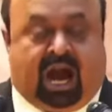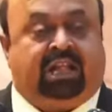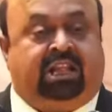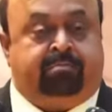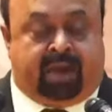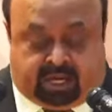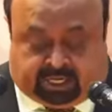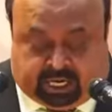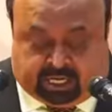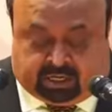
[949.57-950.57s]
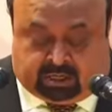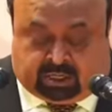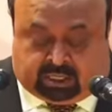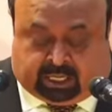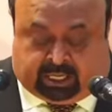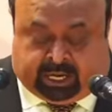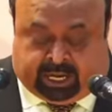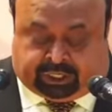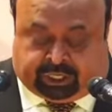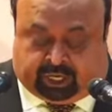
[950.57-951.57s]
Gandhi maintained that
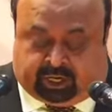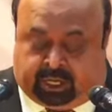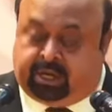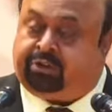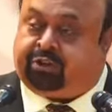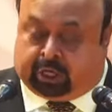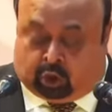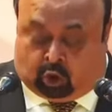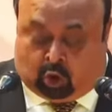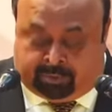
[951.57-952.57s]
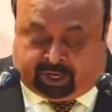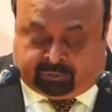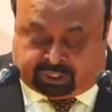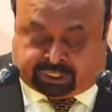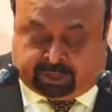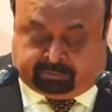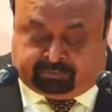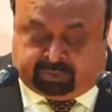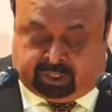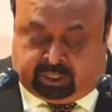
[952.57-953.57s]
nature in its economic wisdom
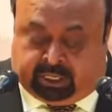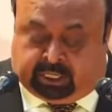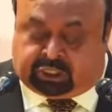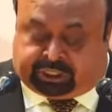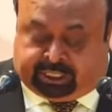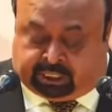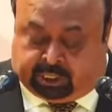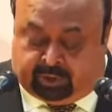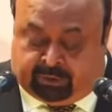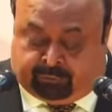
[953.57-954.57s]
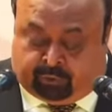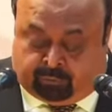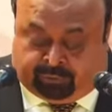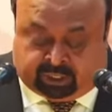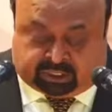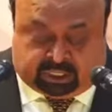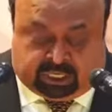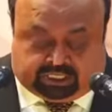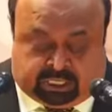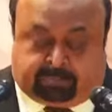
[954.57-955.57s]
instinctively
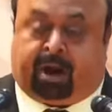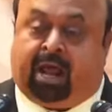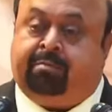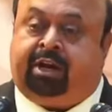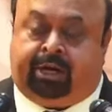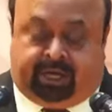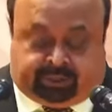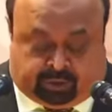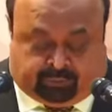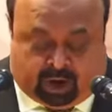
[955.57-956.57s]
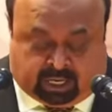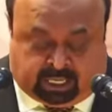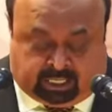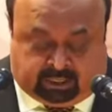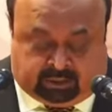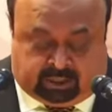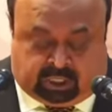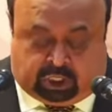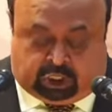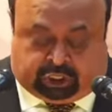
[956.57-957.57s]
fulfills the primary needs of hunger,
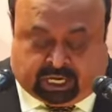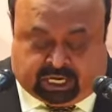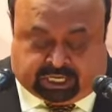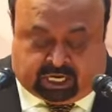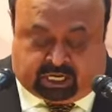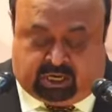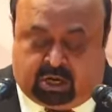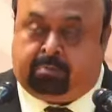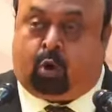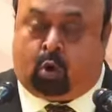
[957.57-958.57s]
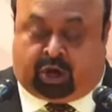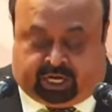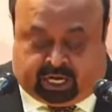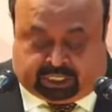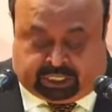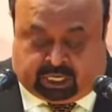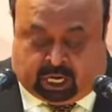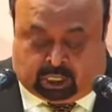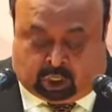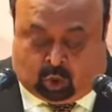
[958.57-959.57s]
shelter, procreation
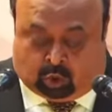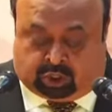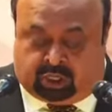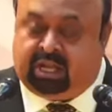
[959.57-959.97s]
and growth.